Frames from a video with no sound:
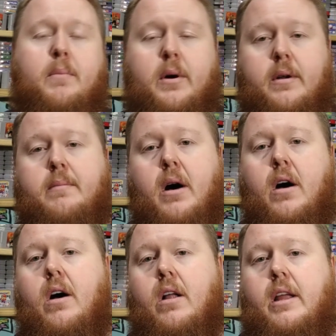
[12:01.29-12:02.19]
Put them
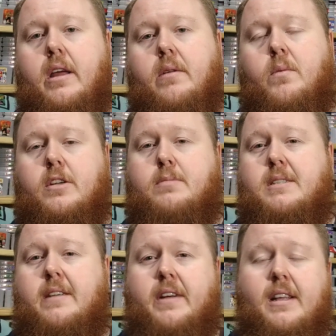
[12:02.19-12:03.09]
all in one
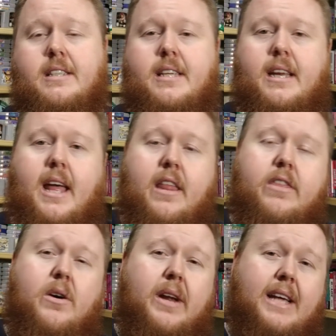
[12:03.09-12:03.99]
specific listing and
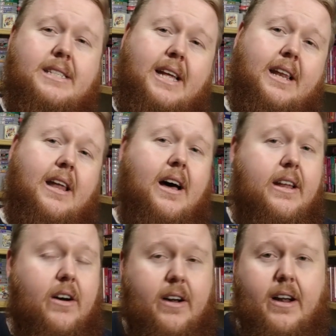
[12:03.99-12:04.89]
throw it as a
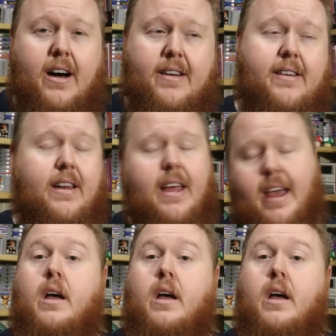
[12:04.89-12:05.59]
lot on an auction.